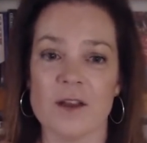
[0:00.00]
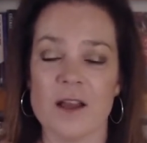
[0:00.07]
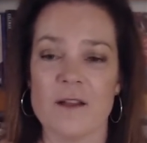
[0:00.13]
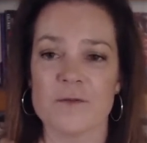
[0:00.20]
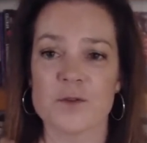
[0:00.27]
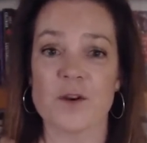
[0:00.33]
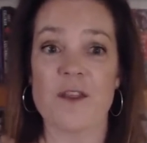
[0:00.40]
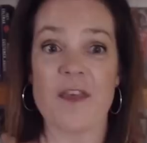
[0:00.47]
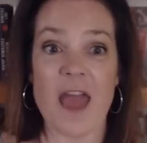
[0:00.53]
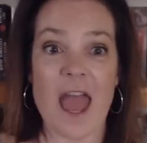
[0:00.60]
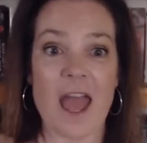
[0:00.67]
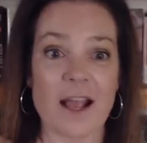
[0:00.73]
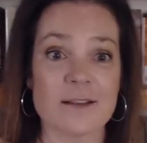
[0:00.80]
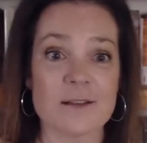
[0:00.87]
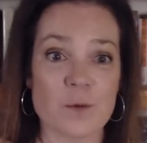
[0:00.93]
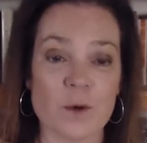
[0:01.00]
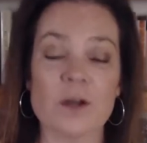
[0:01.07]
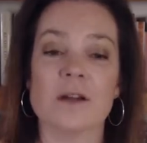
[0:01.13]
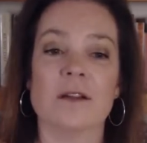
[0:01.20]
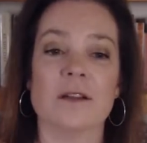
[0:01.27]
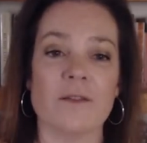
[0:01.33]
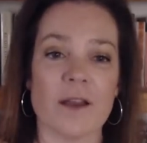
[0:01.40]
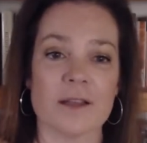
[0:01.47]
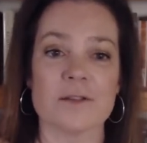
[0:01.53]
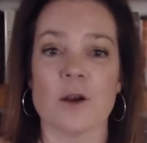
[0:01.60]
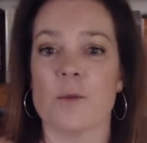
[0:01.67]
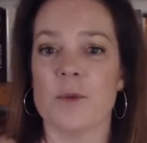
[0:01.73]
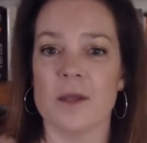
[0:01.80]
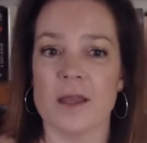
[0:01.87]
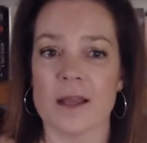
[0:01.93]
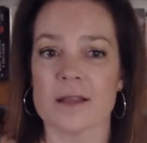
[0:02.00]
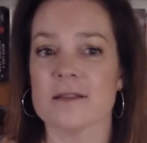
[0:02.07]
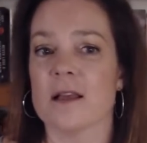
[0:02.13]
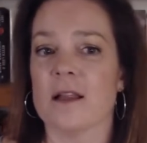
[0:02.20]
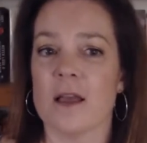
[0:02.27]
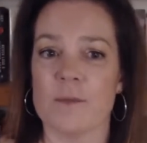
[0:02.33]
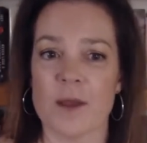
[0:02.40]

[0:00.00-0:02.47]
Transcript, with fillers: sort of the X world of XRP, XLM,